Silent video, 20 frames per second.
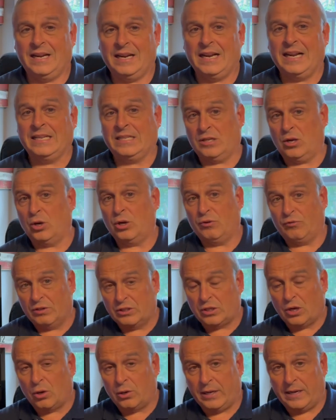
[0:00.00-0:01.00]
it's going to
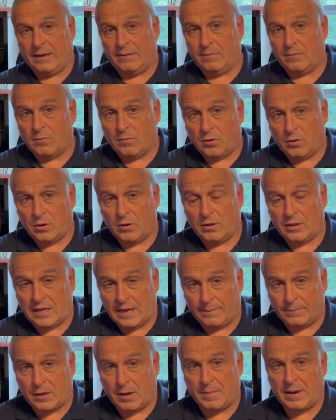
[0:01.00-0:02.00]
result in
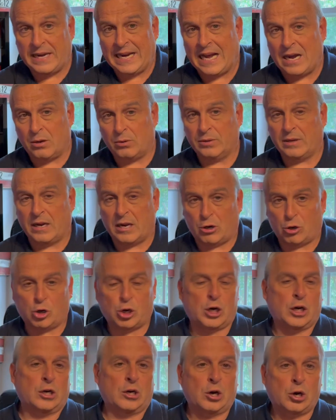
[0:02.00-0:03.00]
them coming out a
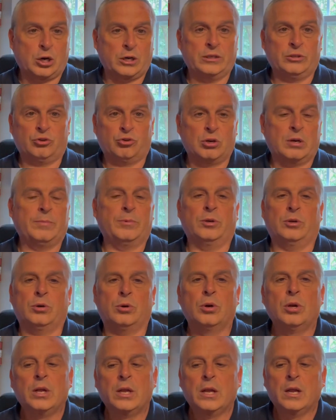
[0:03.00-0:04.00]
hardened
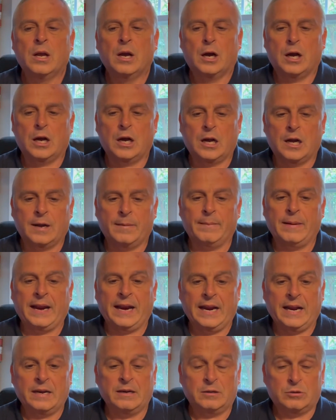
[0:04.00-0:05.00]
criminal.
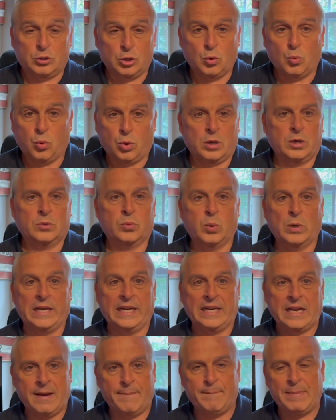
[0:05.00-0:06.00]
And do worse when they
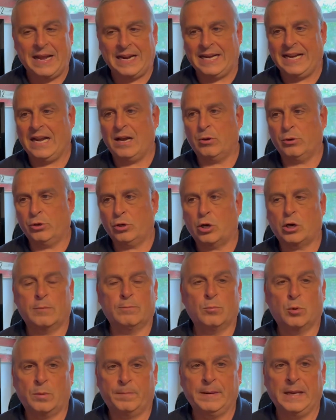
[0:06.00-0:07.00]
come back out and
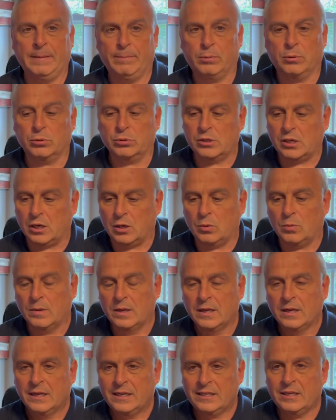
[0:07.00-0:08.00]
harm more people. So,
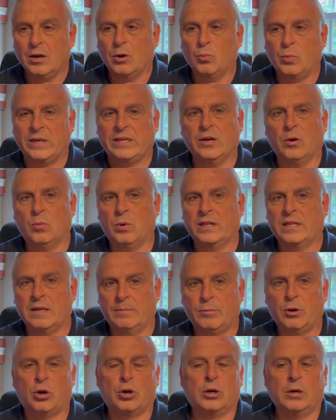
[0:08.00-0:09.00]
no, we don't want
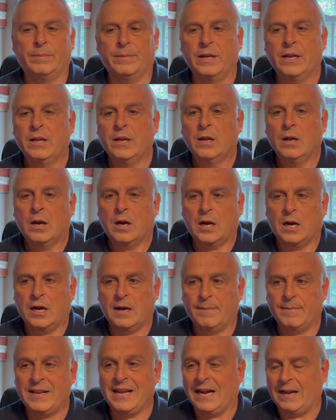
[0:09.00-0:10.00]
them harmed.
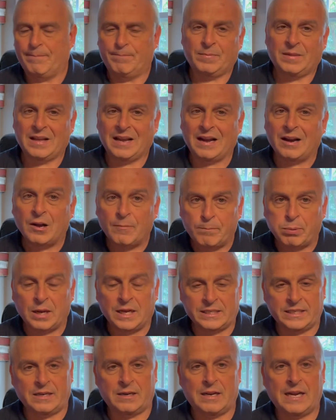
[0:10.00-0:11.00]
Yeah,
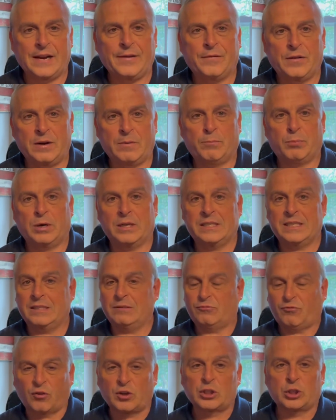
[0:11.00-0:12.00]
unpleasant life in a
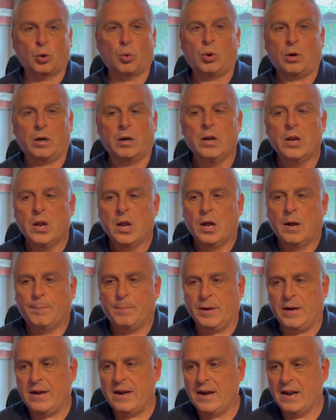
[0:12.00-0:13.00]
prison for sure,
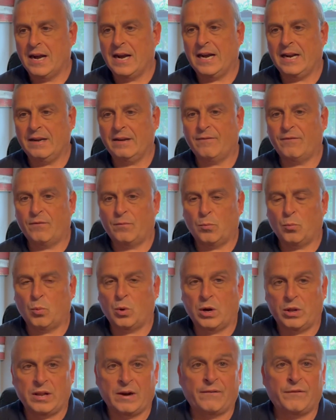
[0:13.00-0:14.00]
but not
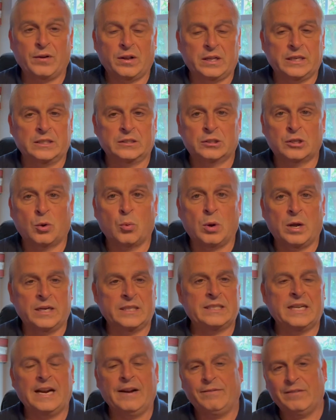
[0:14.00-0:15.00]
where they're feeling so
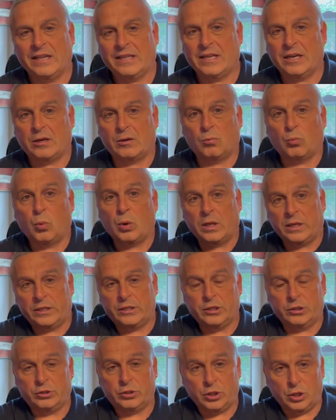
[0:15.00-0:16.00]
unsafe that they're willing
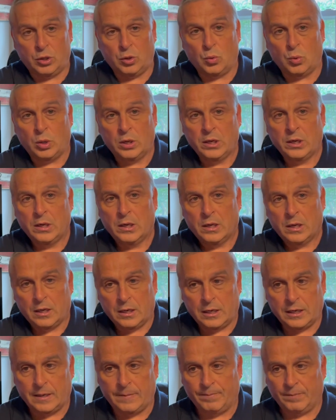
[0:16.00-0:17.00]
to do
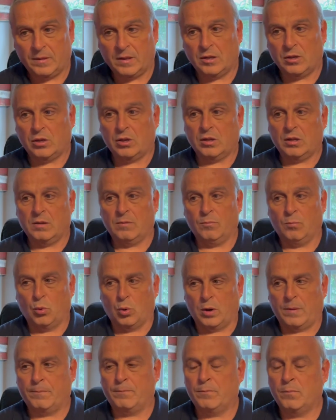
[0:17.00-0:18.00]

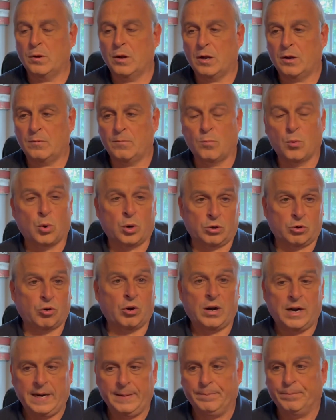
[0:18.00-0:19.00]
more
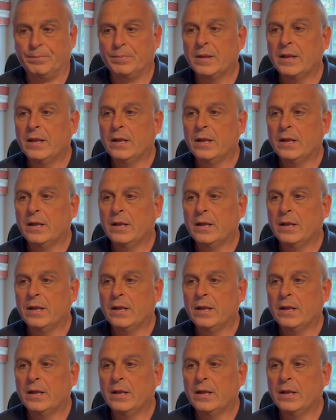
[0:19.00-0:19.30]
crime.